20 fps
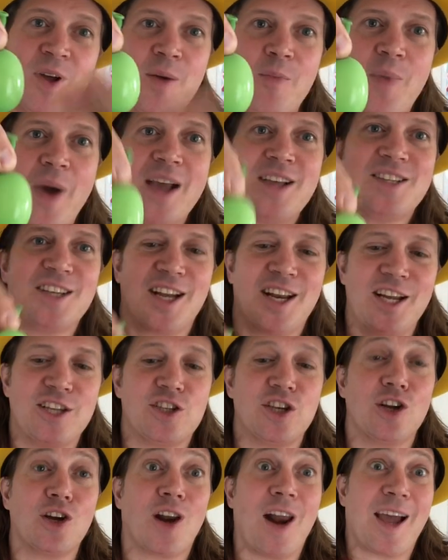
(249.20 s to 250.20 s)
basically
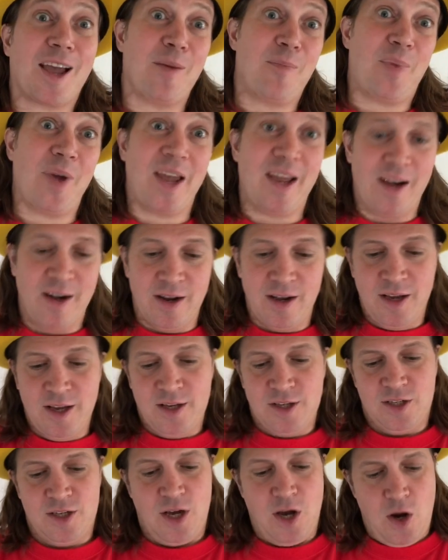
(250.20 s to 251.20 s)
to look like a bean.
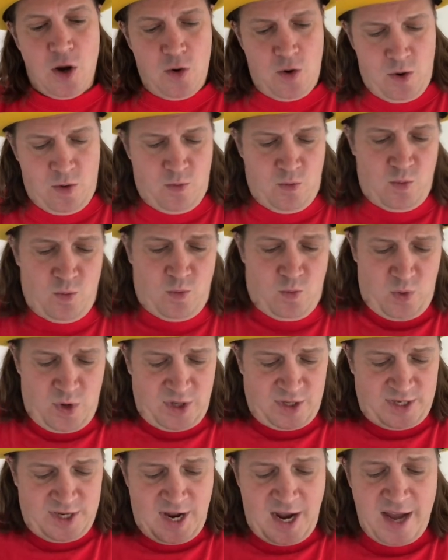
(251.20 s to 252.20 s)
So
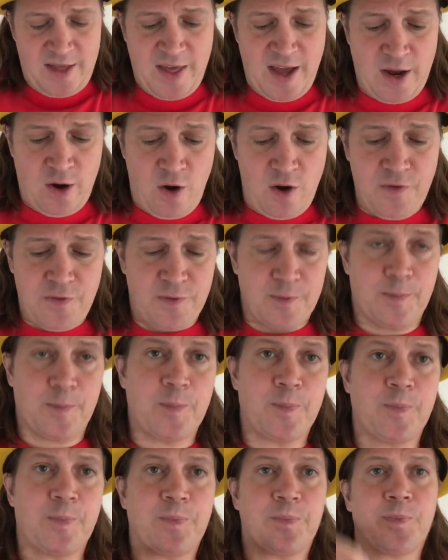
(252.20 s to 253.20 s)
we'll tie that off.
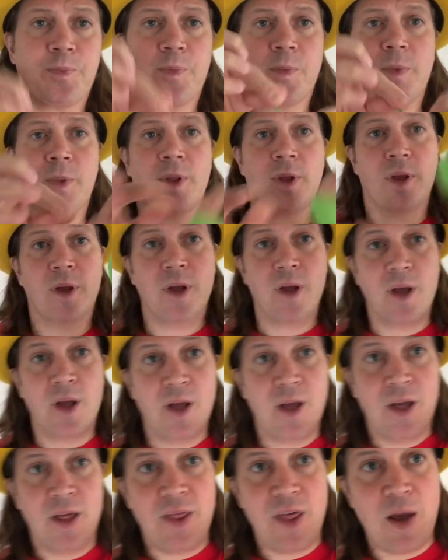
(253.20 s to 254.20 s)

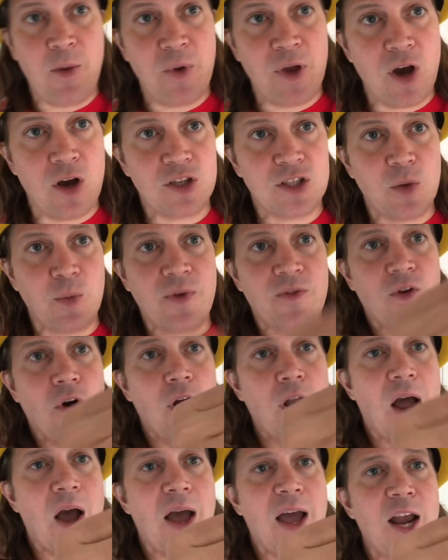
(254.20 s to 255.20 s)
There we go. So we've
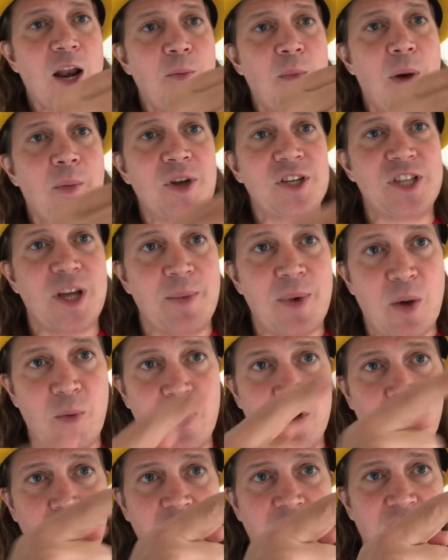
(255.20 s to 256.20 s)
got our edamame shape. Now
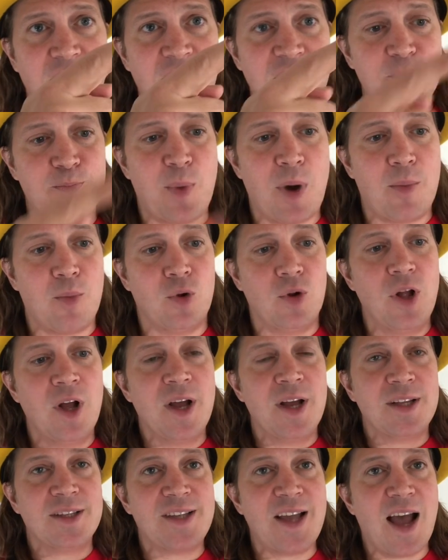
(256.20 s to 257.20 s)
we've got to get this bubble
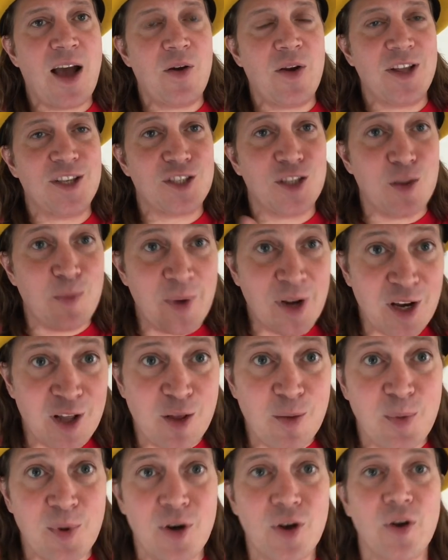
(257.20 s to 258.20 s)
down into the middle of
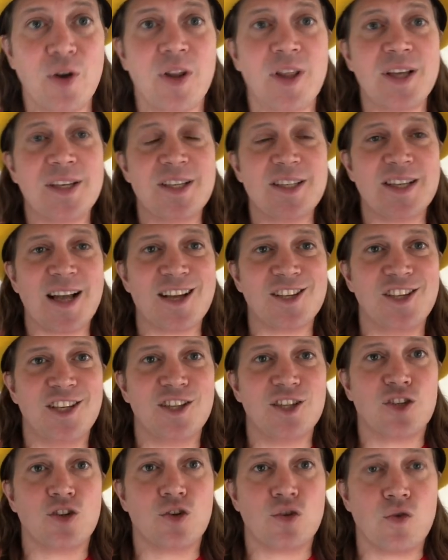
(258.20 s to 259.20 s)
the balloon. This is actually
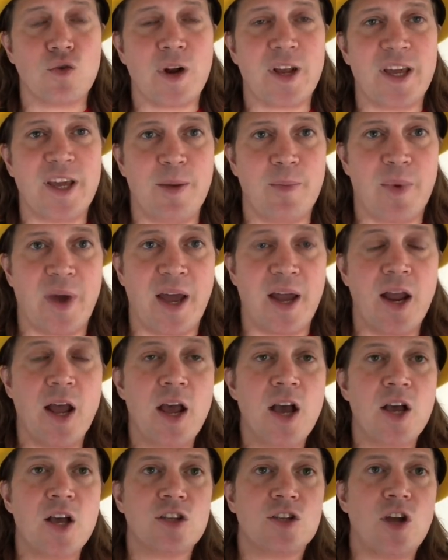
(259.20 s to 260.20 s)
the tricky bit.
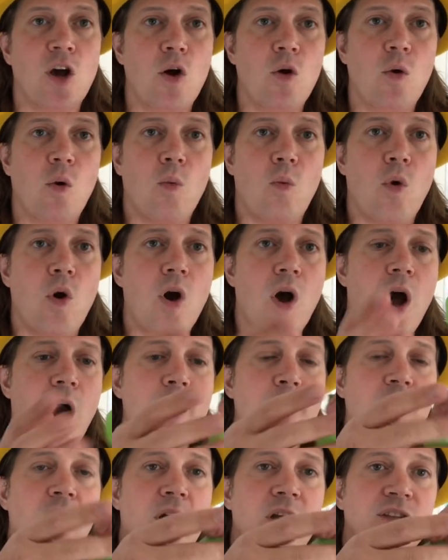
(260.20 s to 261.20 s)
So what
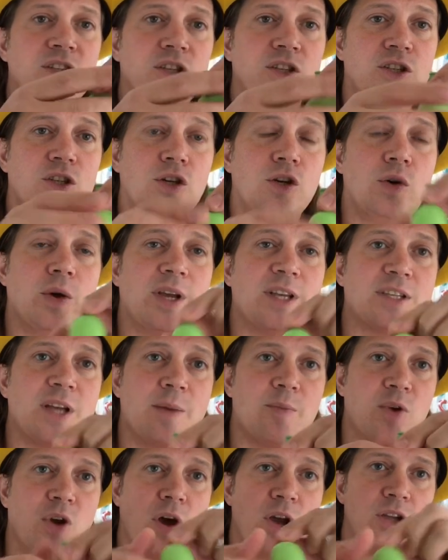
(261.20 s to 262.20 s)
I'm going to do is
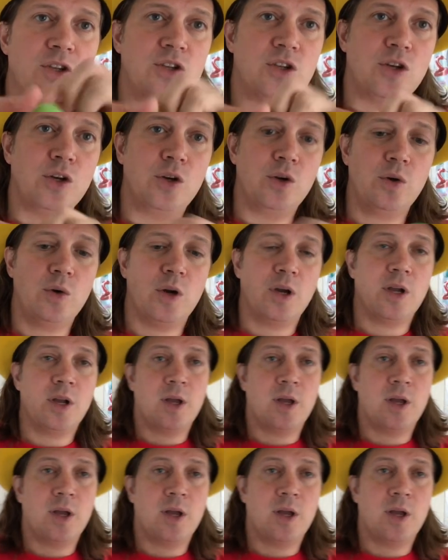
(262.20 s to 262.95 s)
I'm going to